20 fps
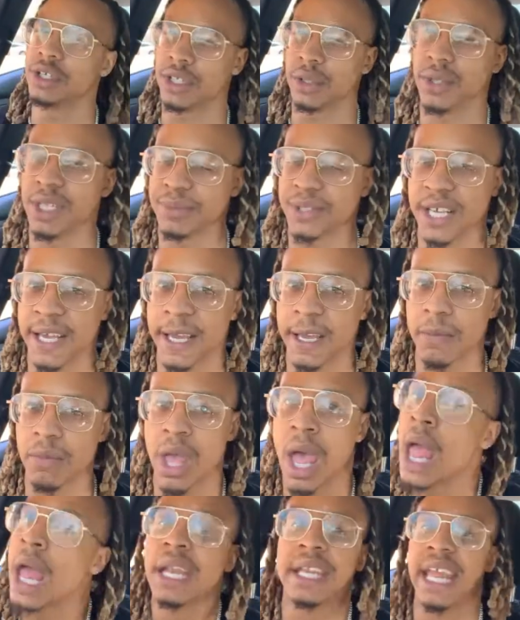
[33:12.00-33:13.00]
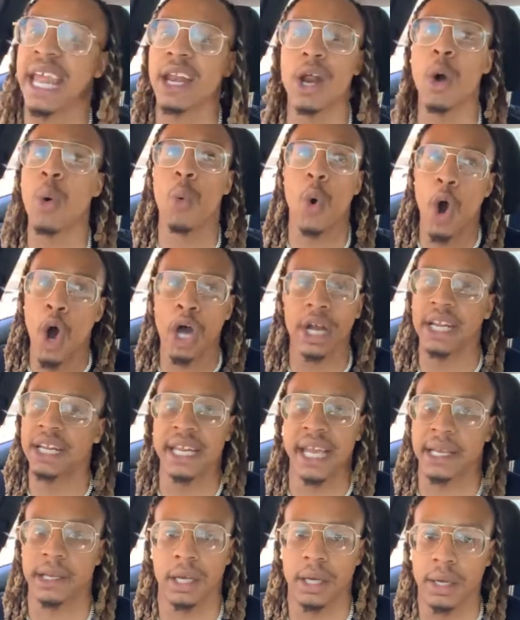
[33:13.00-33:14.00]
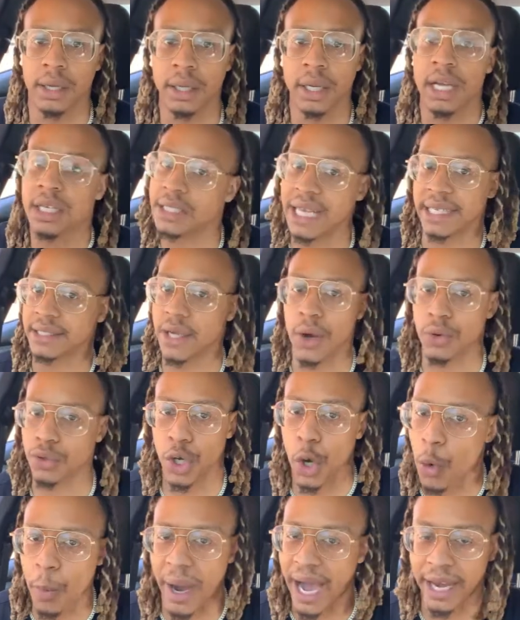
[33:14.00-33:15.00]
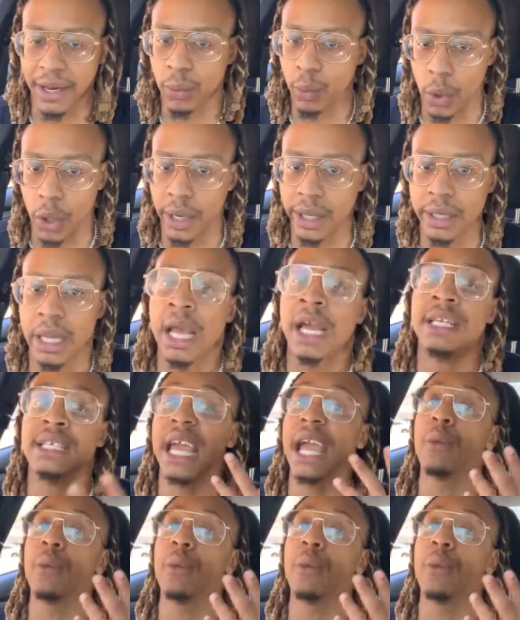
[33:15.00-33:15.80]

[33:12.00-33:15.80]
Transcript: see what I'm saying? They don't want a nigga that don't nobody want. They